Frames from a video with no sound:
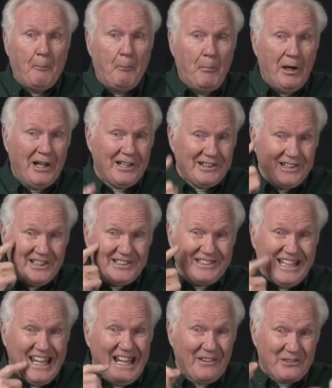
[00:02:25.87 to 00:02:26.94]
but the
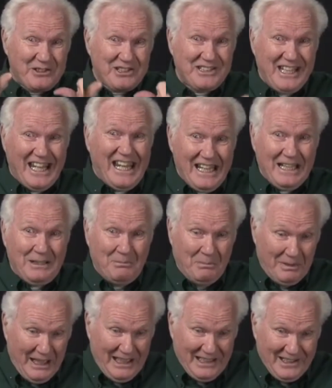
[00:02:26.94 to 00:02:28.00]
deaf stayed.
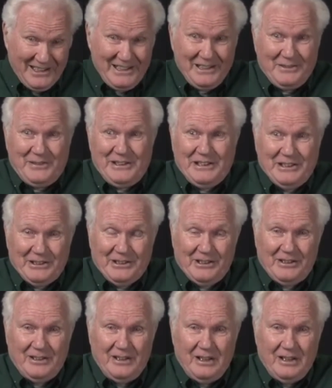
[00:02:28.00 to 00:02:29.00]
They live here.